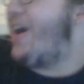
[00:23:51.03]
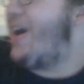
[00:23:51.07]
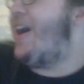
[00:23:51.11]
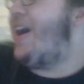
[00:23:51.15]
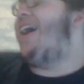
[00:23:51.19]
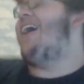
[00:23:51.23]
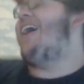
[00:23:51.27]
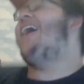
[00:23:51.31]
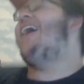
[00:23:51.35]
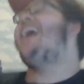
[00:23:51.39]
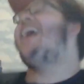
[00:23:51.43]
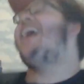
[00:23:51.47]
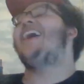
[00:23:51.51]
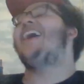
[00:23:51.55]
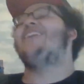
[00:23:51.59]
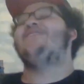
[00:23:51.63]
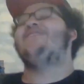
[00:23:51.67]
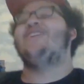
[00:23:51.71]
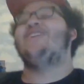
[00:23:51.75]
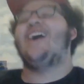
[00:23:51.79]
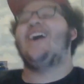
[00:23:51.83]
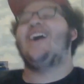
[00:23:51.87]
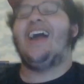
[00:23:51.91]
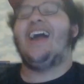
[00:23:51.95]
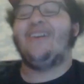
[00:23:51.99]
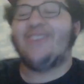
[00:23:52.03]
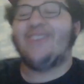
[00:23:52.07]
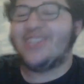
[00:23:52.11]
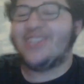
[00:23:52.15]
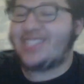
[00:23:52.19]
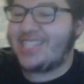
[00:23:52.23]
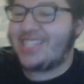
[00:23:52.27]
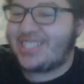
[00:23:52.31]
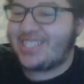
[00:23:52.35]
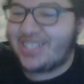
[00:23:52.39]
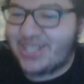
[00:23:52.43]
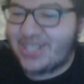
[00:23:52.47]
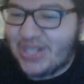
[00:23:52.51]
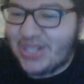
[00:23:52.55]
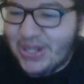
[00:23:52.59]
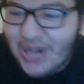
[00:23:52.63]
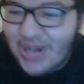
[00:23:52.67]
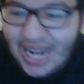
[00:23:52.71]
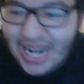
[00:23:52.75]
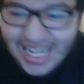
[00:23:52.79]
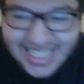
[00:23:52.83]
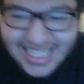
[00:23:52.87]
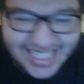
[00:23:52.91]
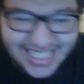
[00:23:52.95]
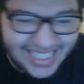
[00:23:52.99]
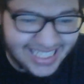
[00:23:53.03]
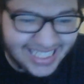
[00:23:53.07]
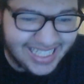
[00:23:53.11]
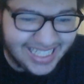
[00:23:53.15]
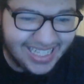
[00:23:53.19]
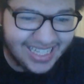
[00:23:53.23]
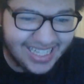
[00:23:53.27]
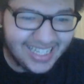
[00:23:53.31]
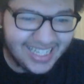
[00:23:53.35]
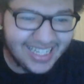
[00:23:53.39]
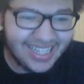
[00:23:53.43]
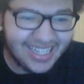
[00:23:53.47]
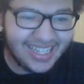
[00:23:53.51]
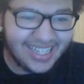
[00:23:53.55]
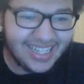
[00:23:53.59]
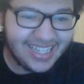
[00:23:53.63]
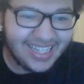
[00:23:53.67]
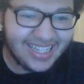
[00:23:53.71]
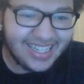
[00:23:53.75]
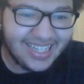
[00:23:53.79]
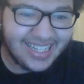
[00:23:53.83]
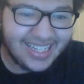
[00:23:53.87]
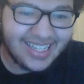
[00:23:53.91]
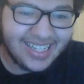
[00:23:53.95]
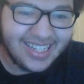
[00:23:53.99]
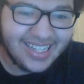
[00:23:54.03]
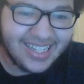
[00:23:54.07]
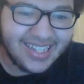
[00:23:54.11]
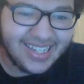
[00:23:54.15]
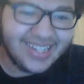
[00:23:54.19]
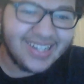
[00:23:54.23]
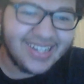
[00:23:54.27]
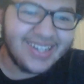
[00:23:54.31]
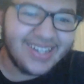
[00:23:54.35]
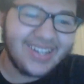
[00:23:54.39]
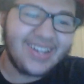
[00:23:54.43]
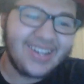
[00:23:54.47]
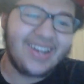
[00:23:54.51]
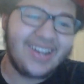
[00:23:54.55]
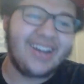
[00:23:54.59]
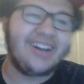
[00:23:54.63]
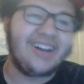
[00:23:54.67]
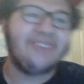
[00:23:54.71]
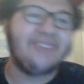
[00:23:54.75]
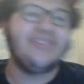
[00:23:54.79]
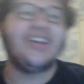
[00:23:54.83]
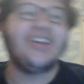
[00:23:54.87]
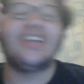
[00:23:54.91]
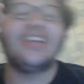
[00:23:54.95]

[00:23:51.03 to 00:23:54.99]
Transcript: Oh man, was this a treat! Oh man,